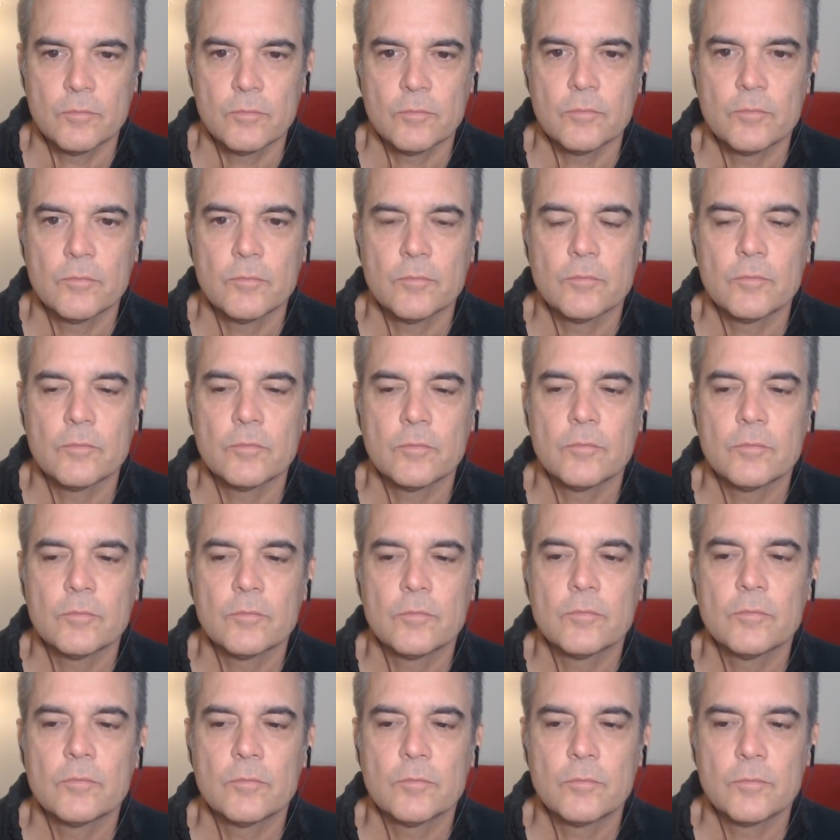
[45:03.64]

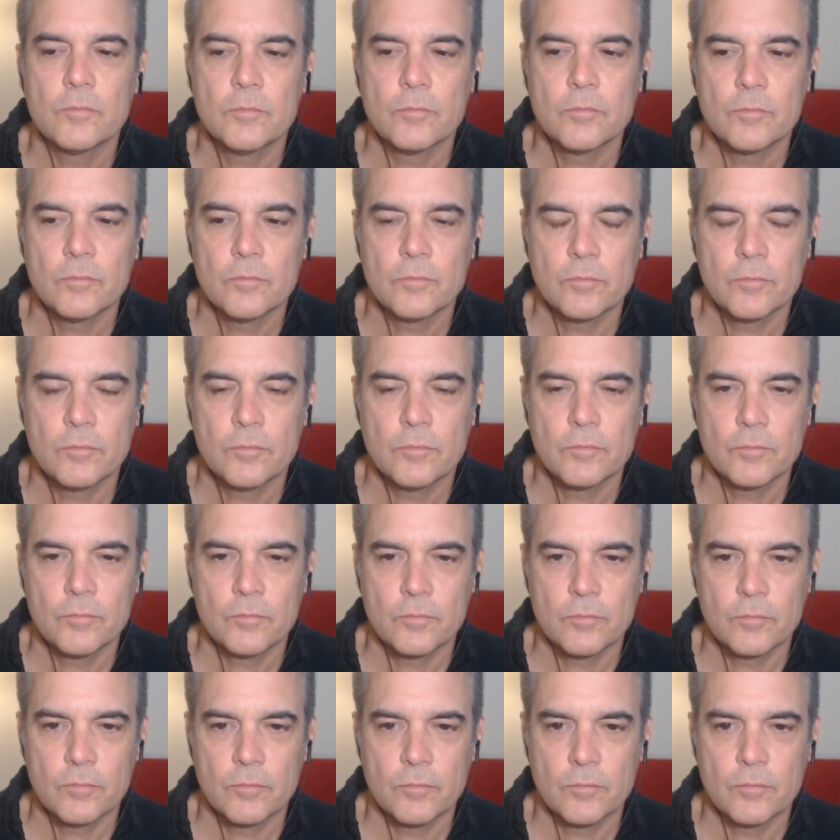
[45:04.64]

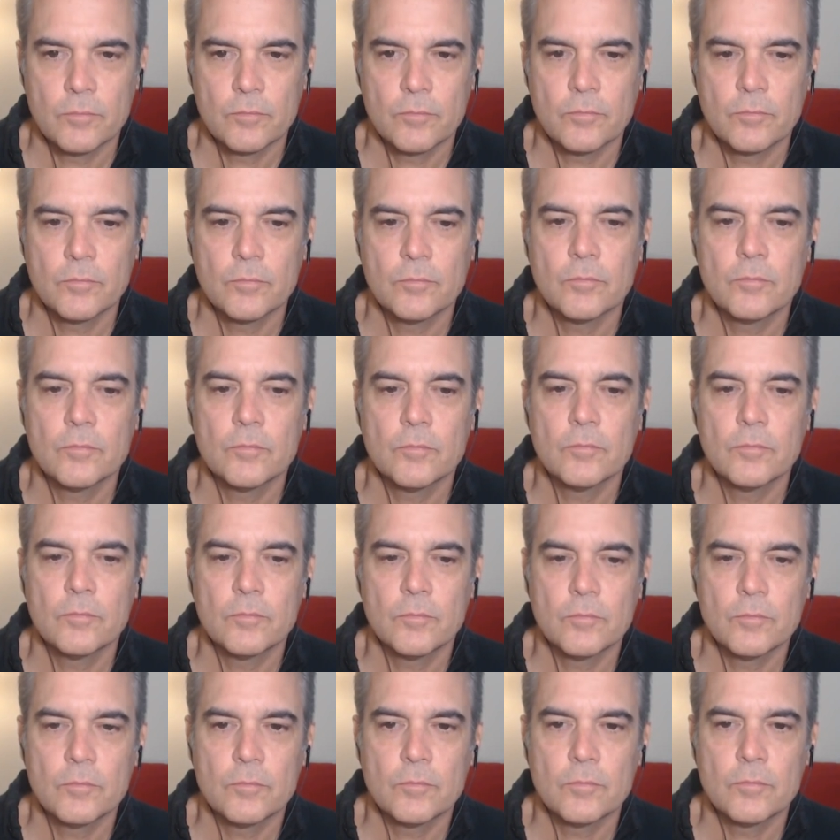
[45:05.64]

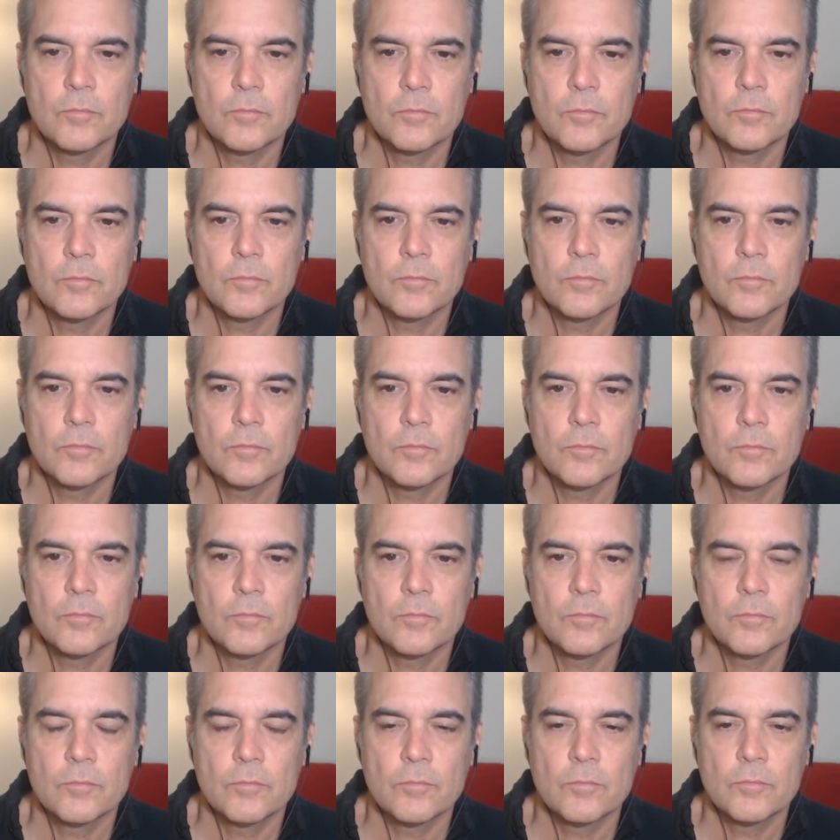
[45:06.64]

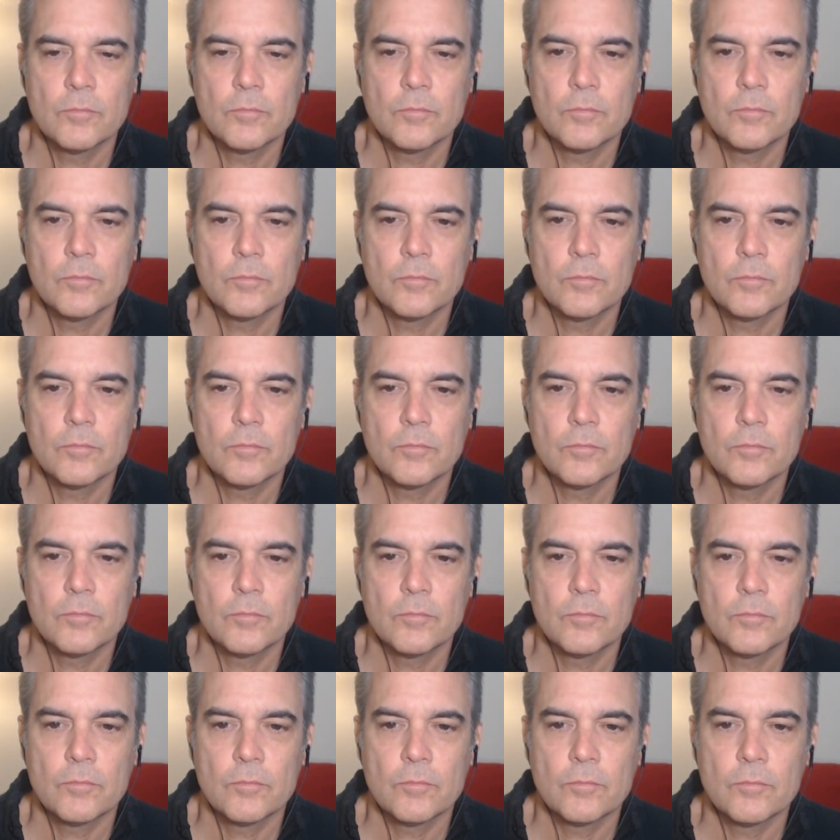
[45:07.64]

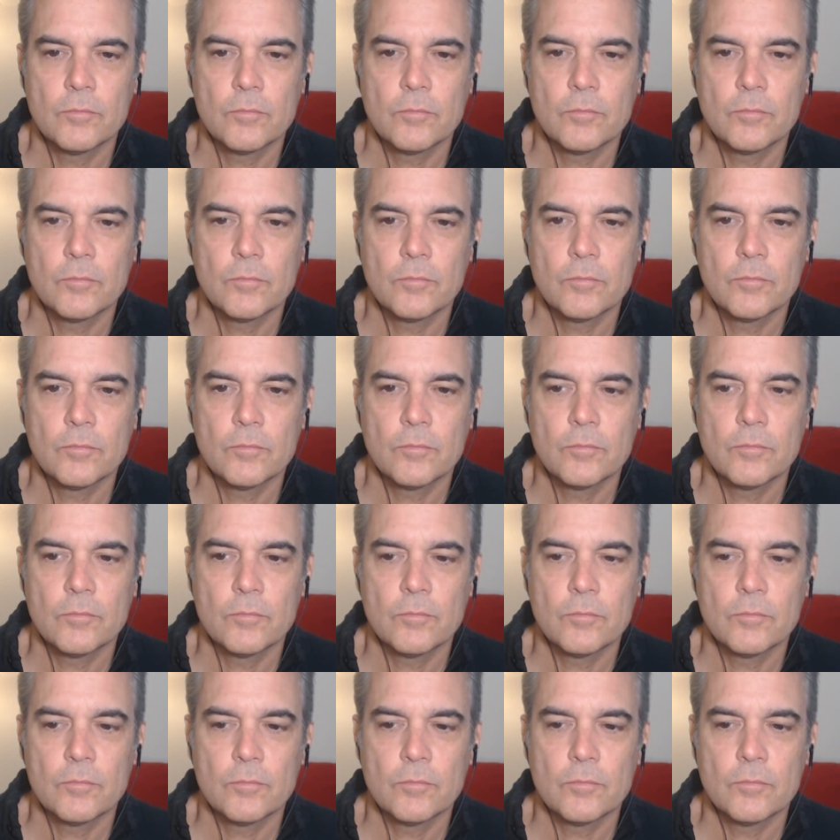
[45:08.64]

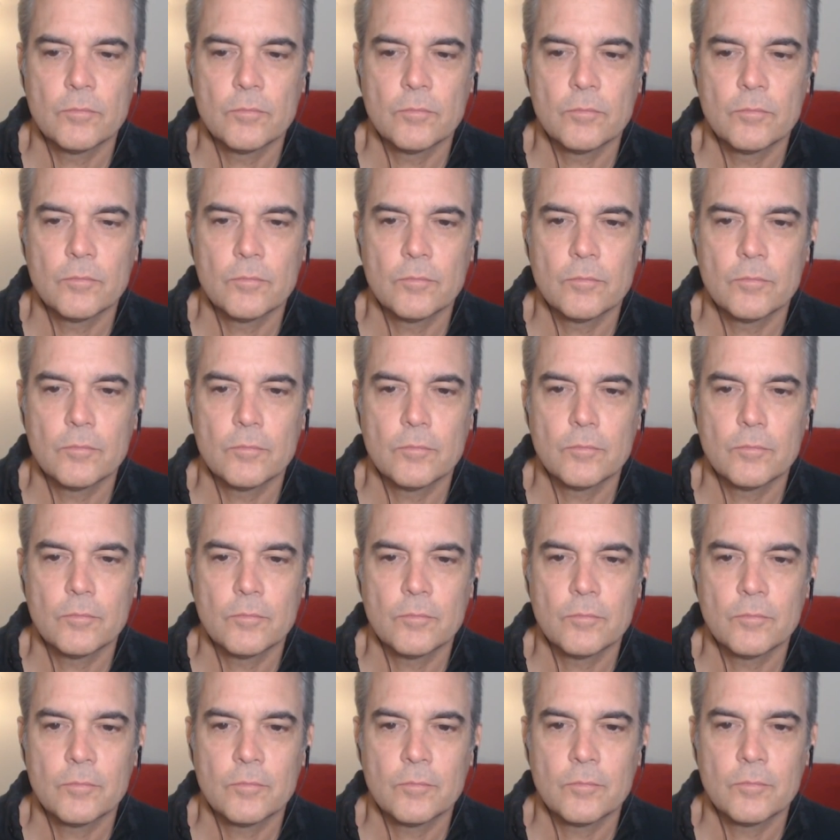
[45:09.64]

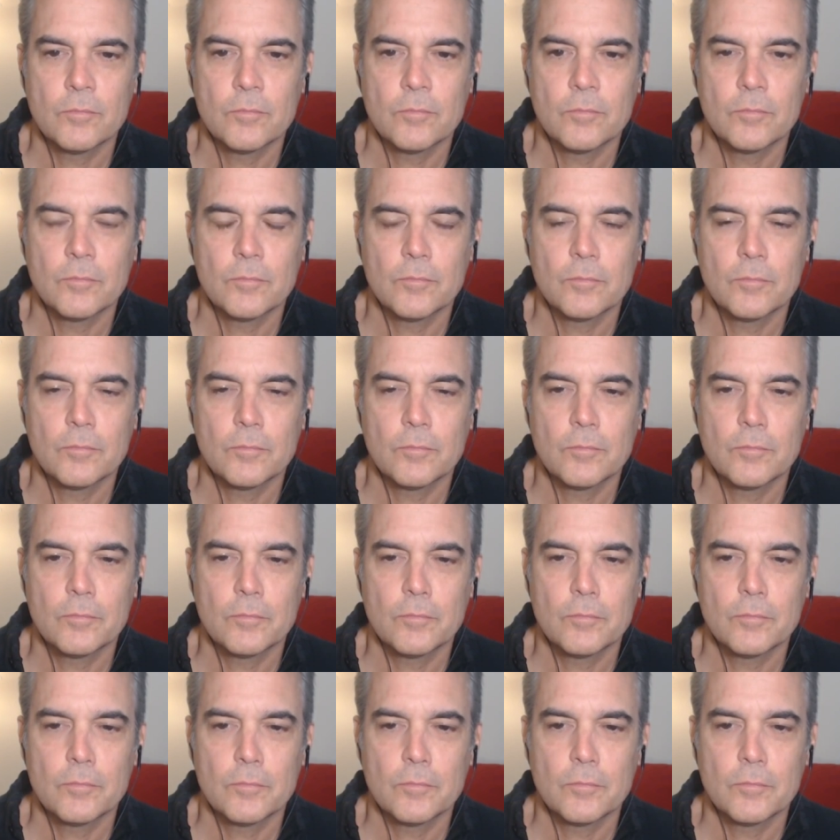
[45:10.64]
(silent)